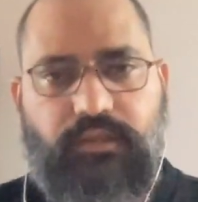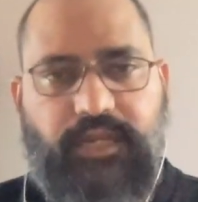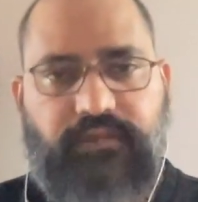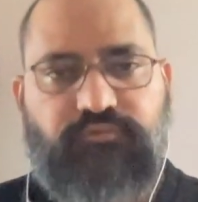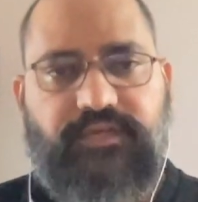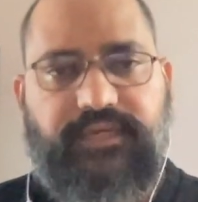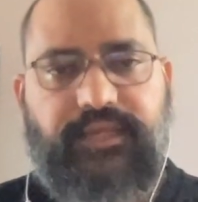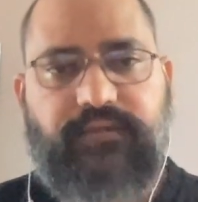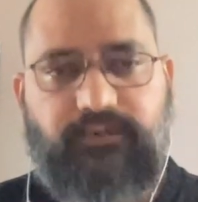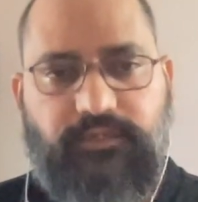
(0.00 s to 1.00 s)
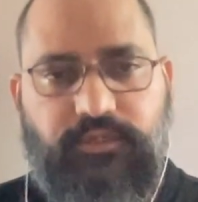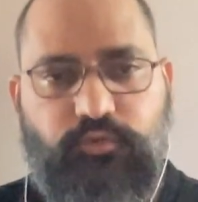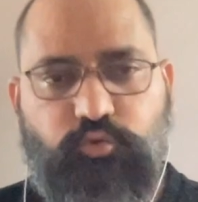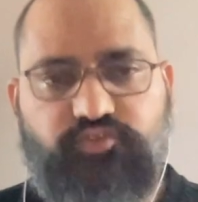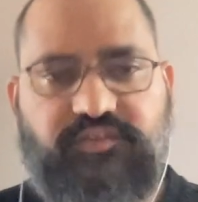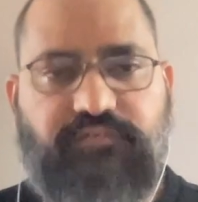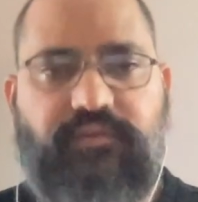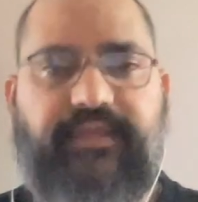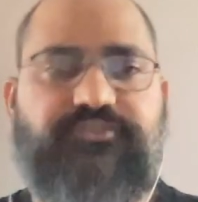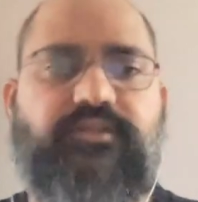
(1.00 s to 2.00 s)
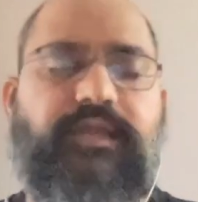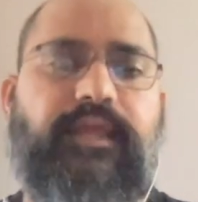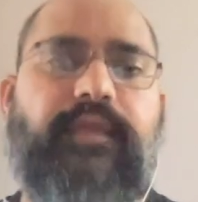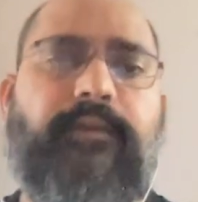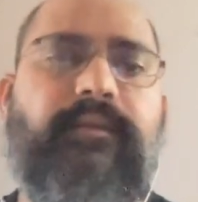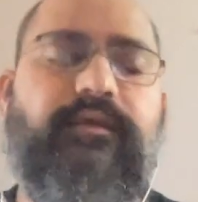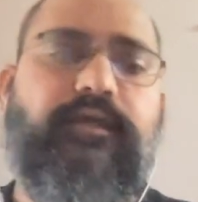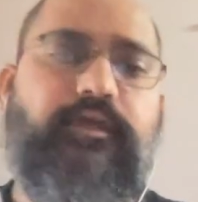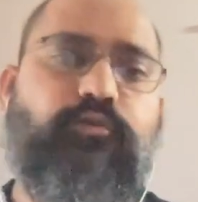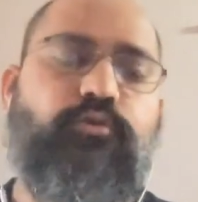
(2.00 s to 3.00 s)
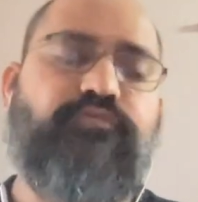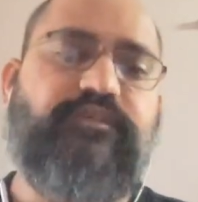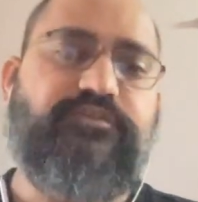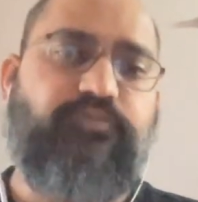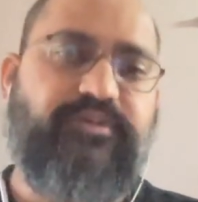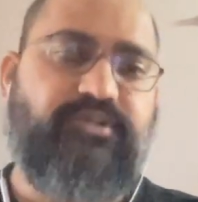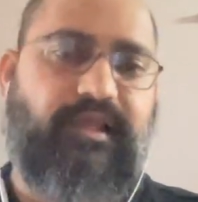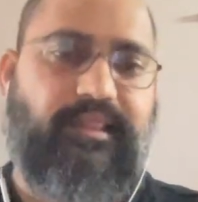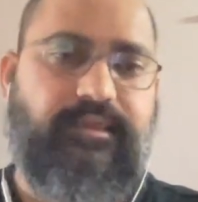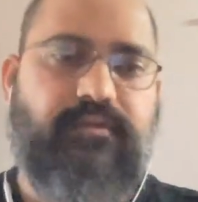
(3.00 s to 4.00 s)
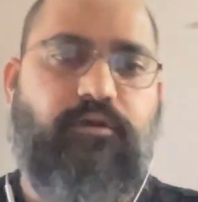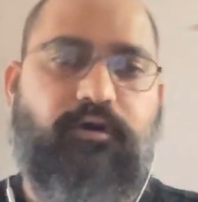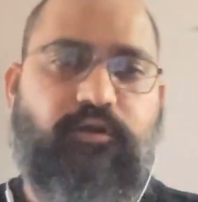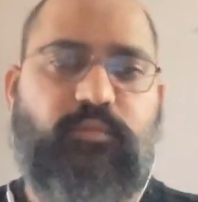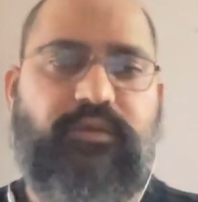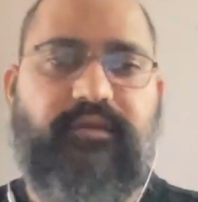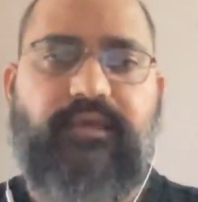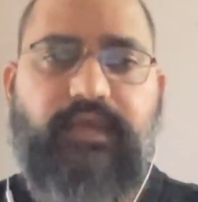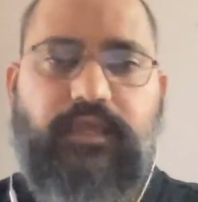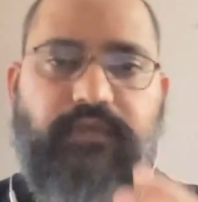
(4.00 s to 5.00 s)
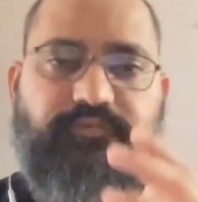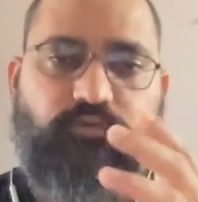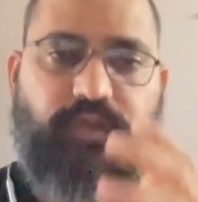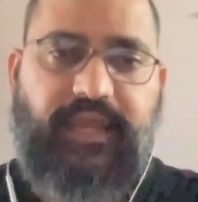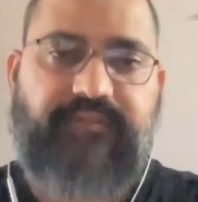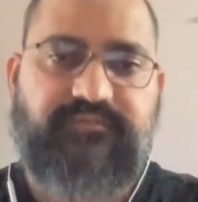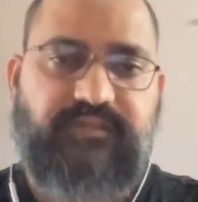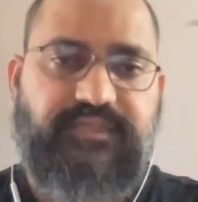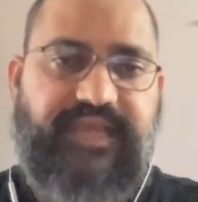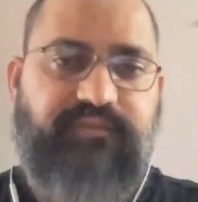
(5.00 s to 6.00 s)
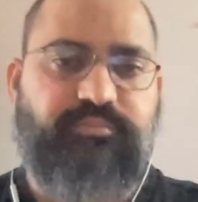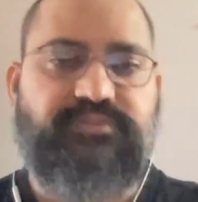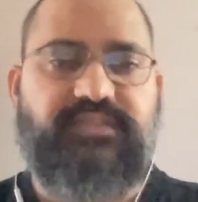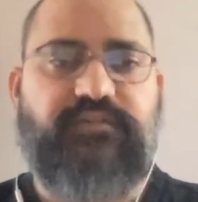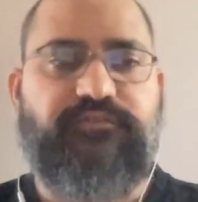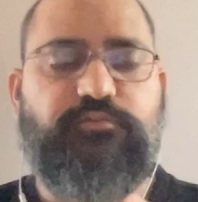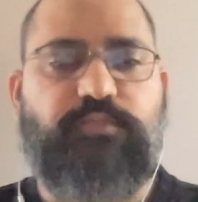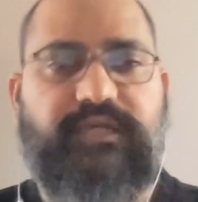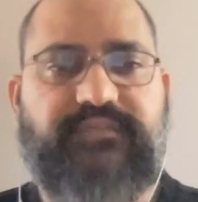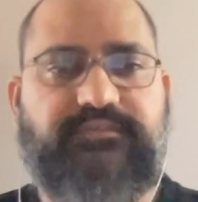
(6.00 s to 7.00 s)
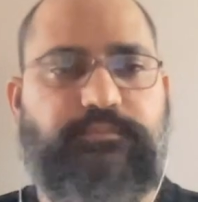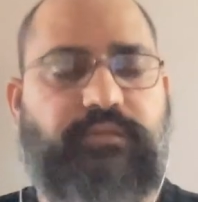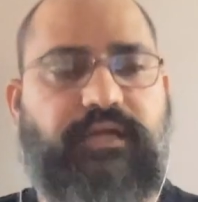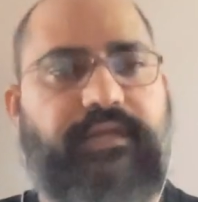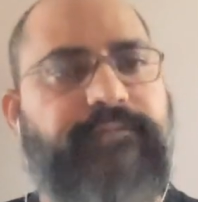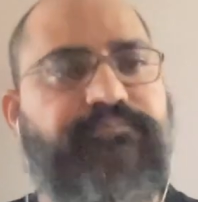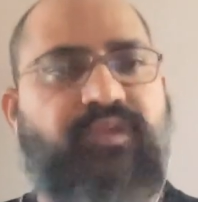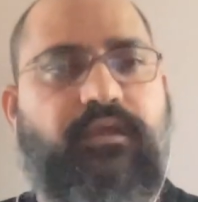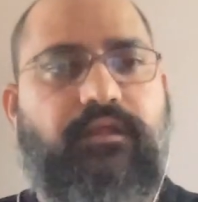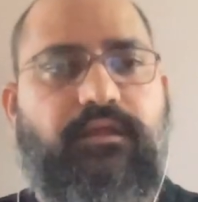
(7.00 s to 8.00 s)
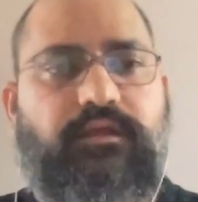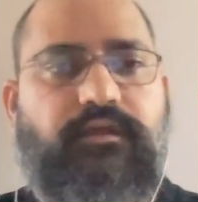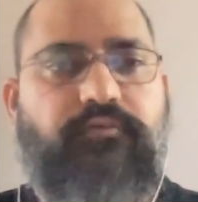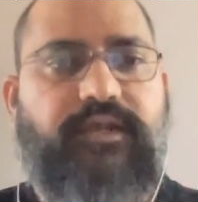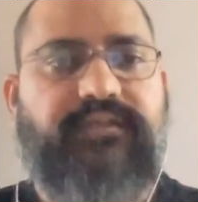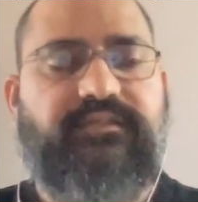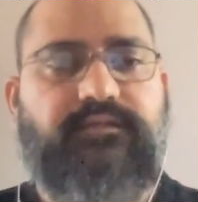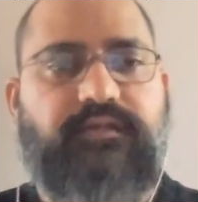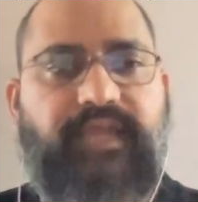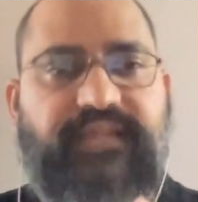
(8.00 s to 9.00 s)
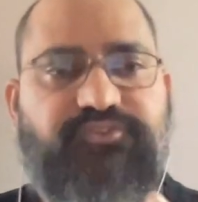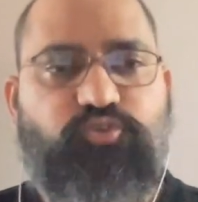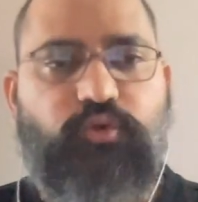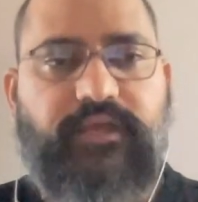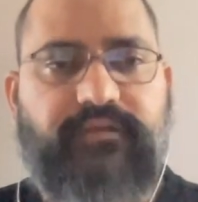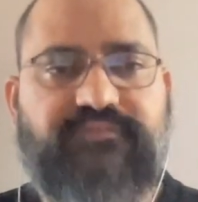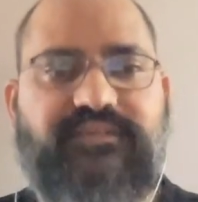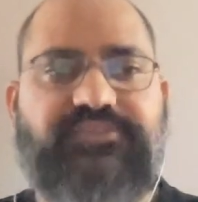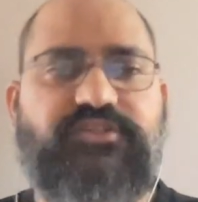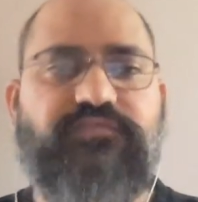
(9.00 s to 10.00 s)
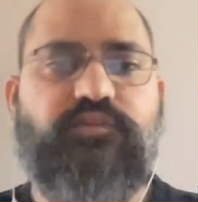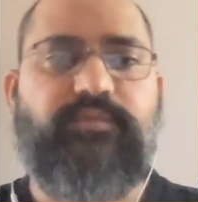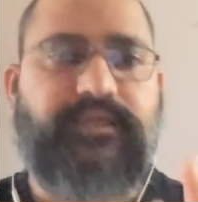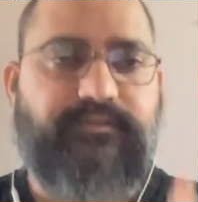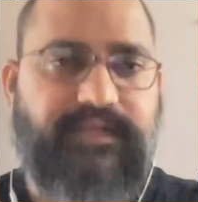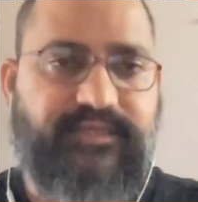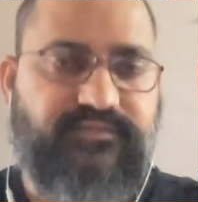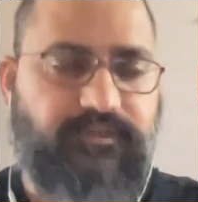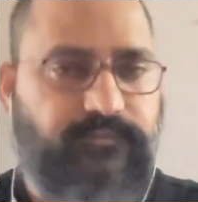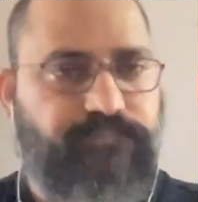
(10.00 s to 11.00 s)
it will create a huge deflationary you know situation in the economy if you cancel 10% of the money supply right the ensuing recession will be crazy